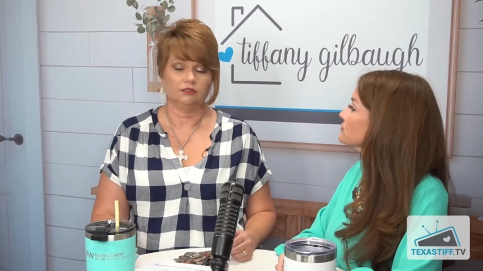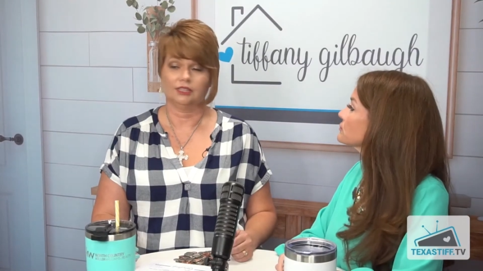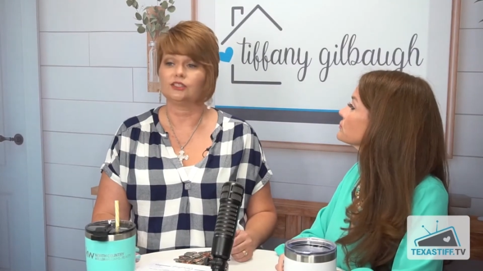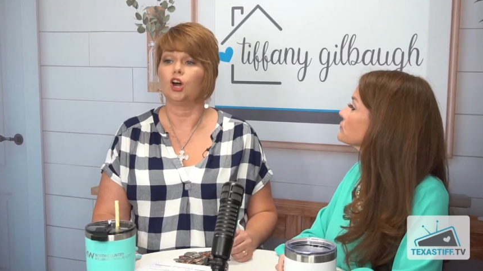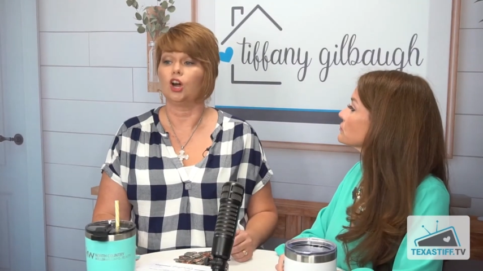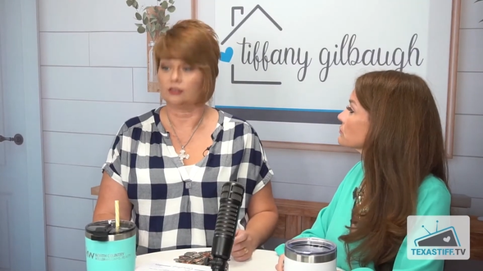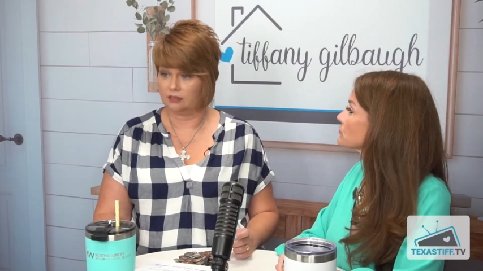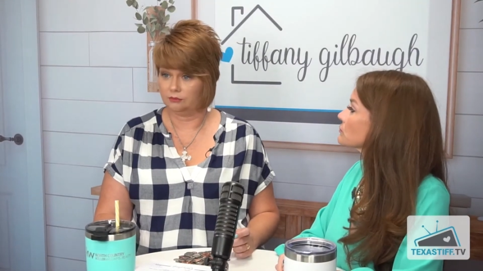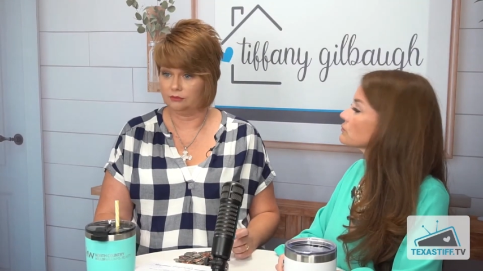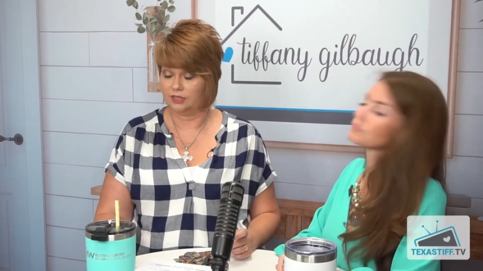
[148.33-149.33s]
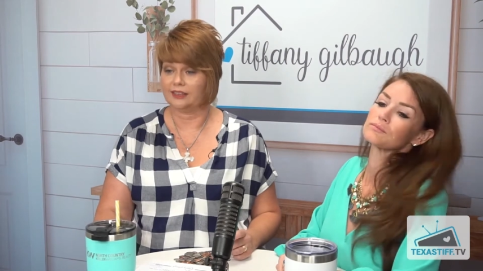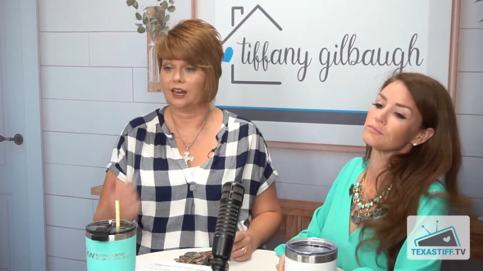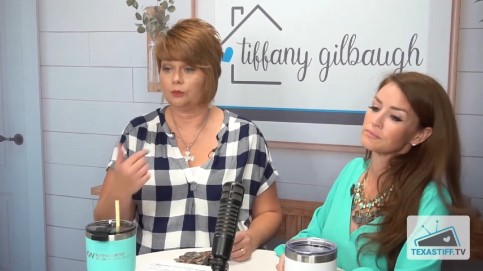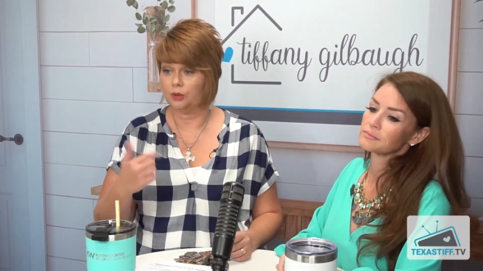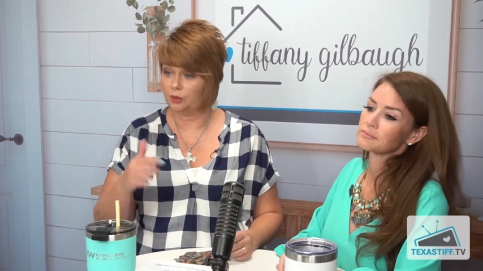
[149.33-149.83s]
Speaker 1: That's awesome. And then
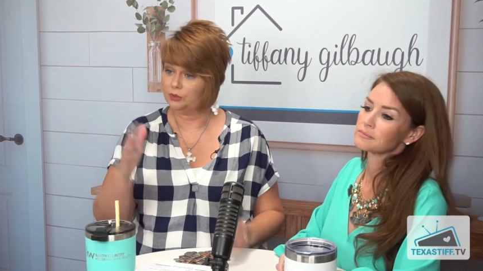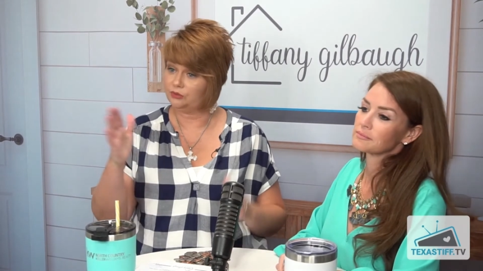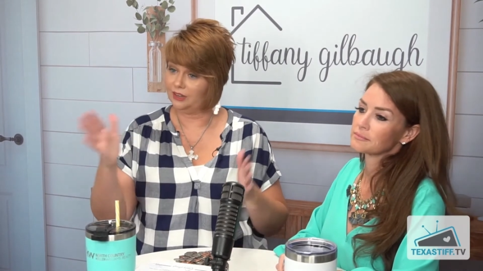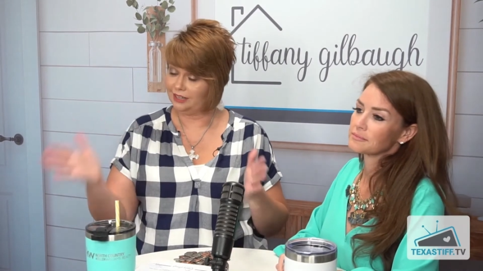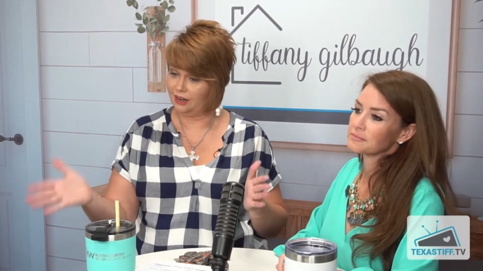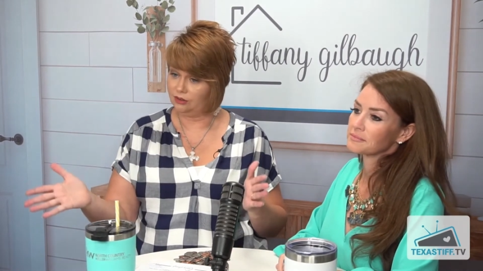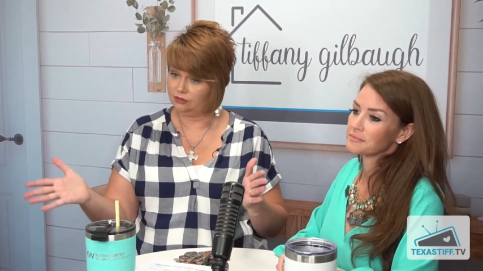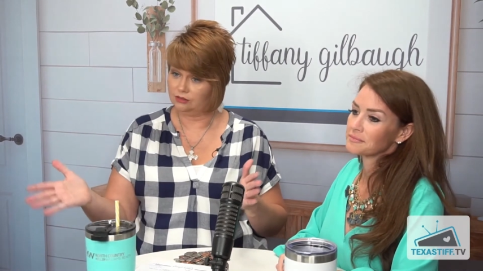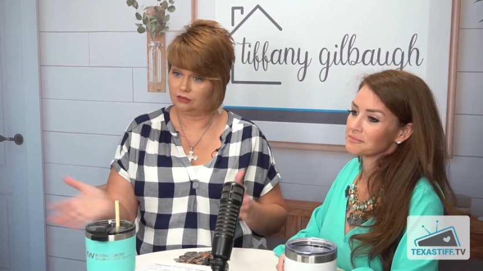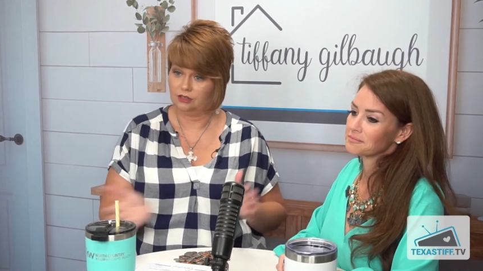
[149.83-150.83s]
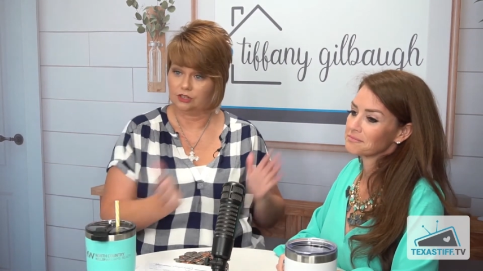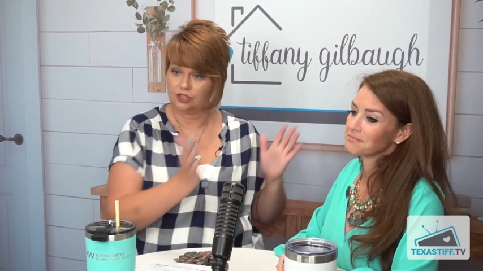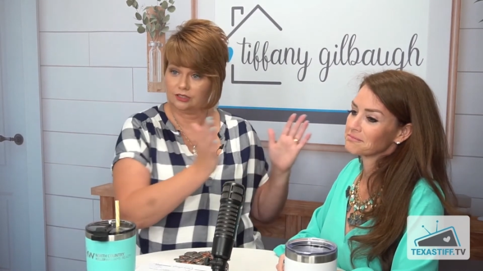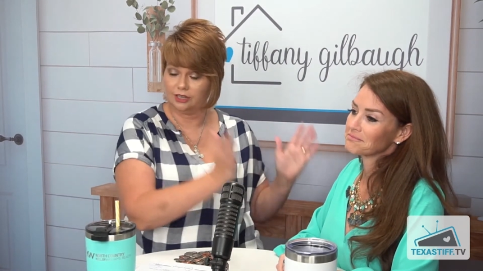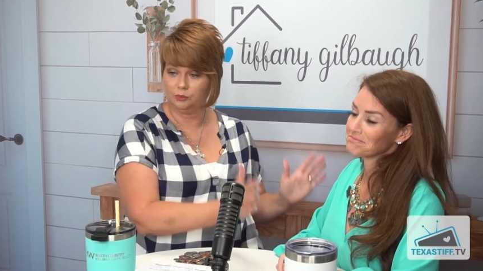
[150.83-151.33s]
I will help you find a house. She's
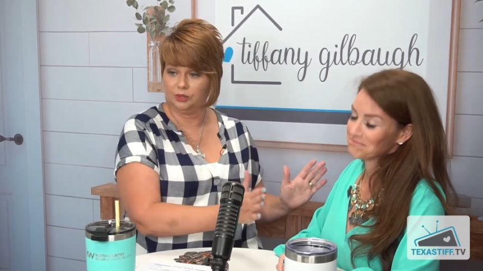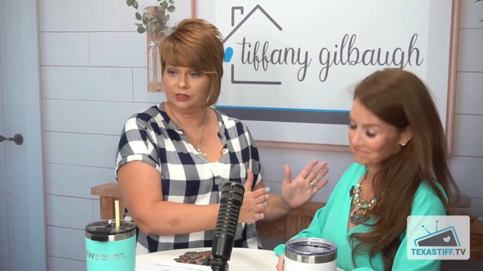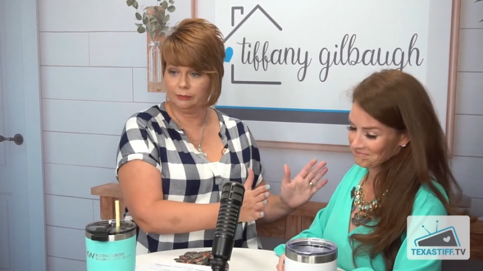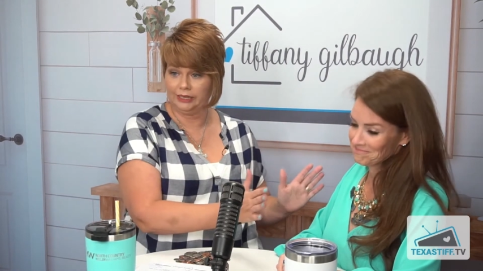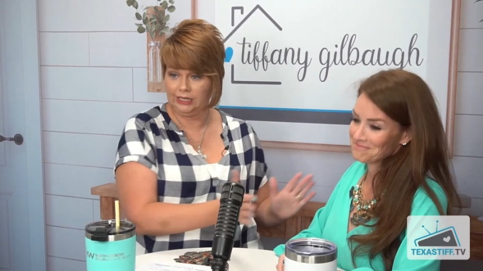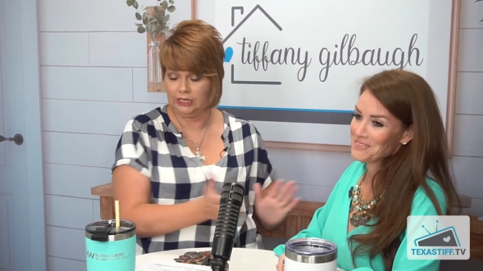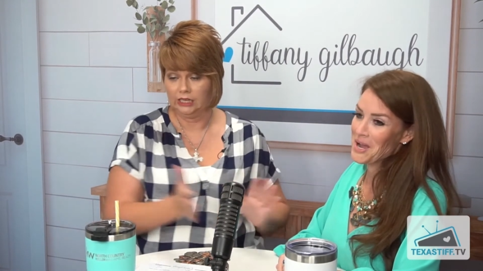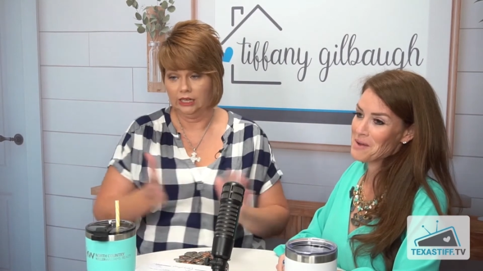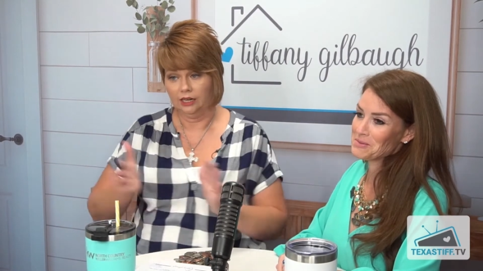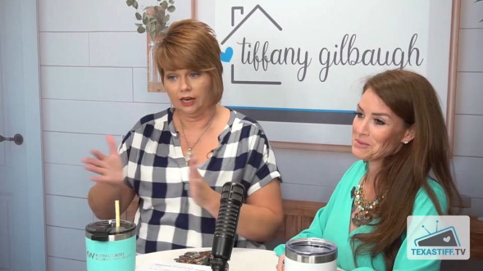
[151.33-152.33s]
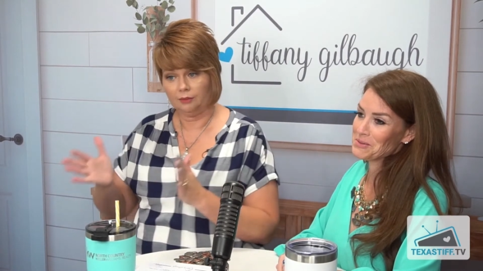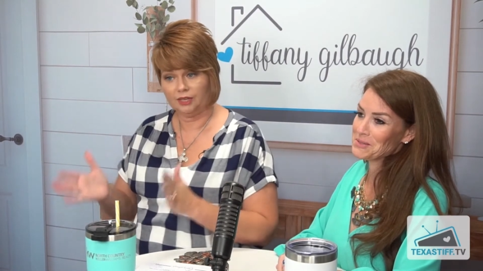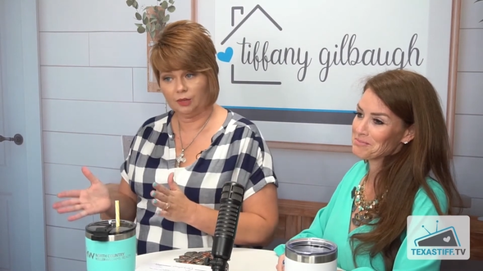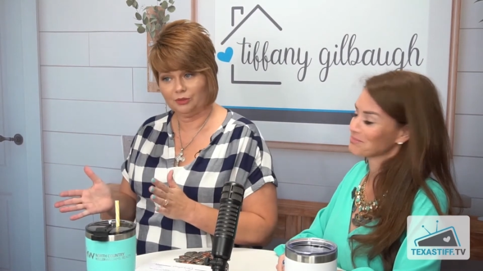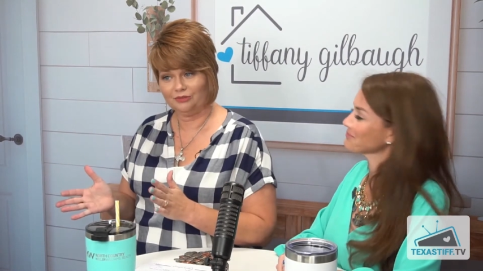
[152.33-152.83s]
going to help you get the money. Absolutely. I'm going to
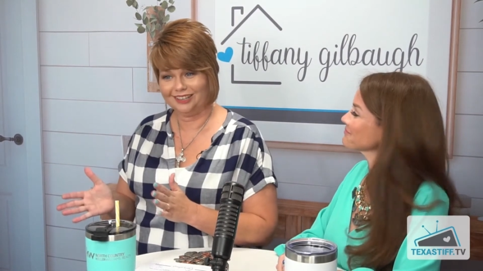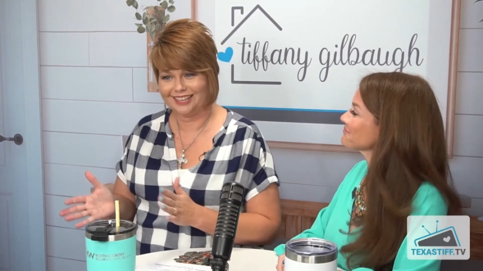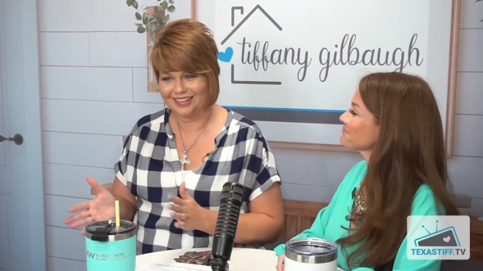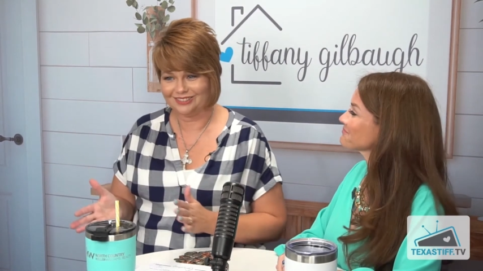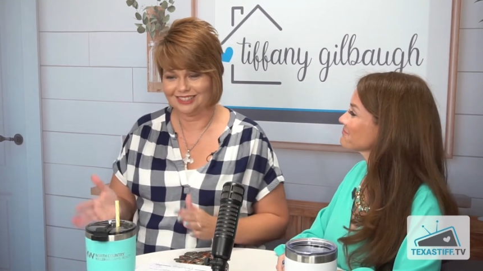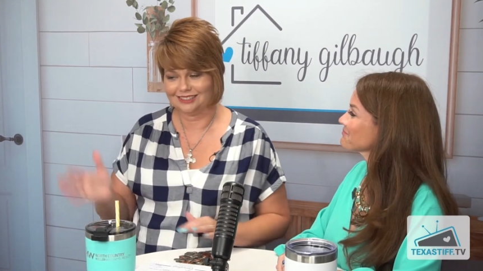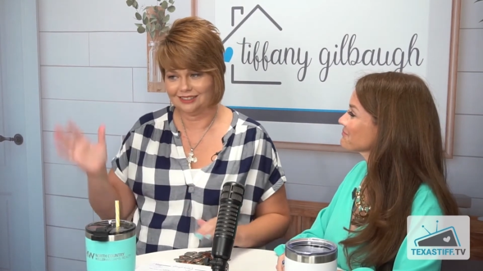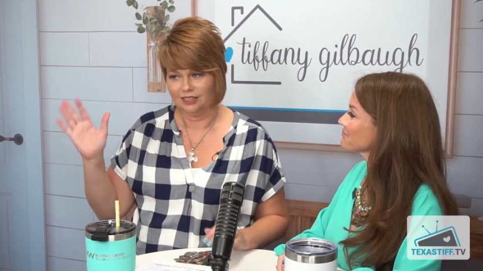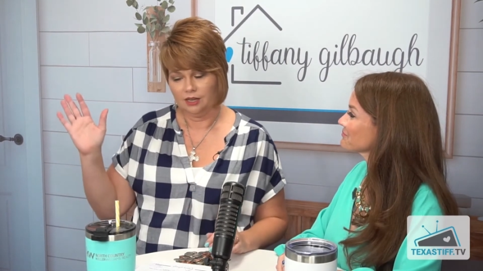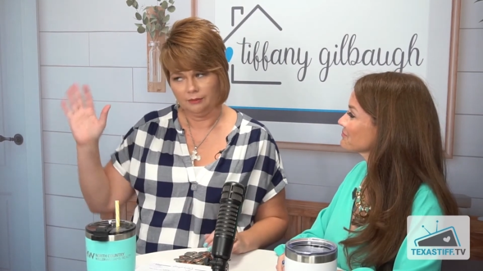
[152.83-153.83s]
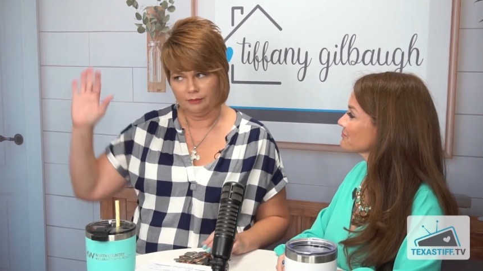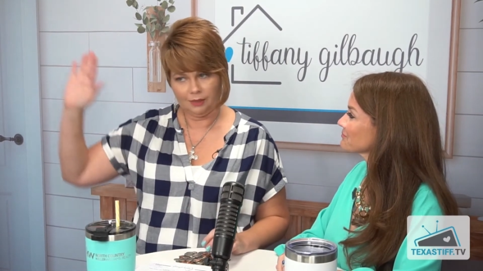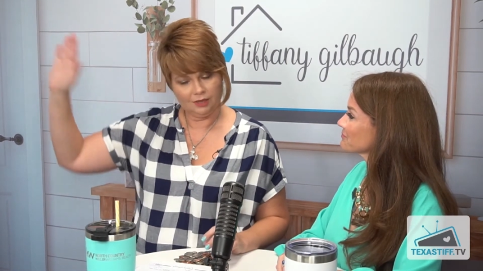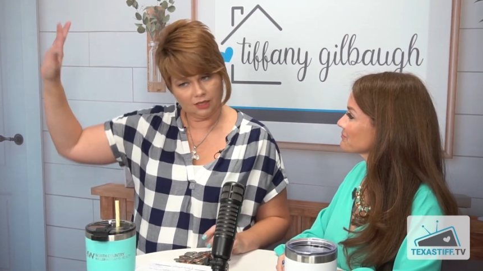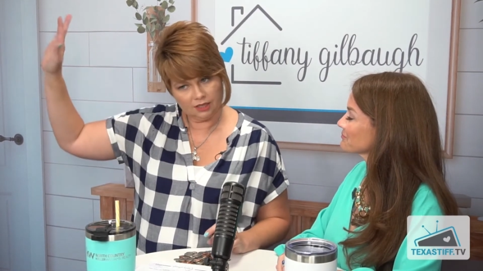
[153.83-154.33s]
help you find the house that's maybe
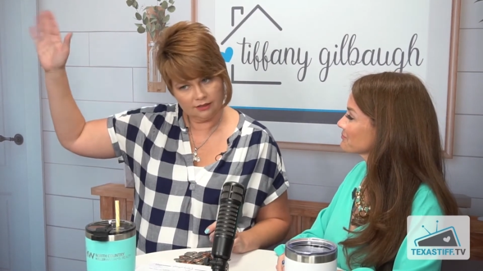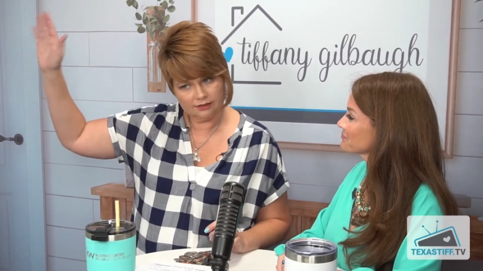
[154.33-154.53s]
not in the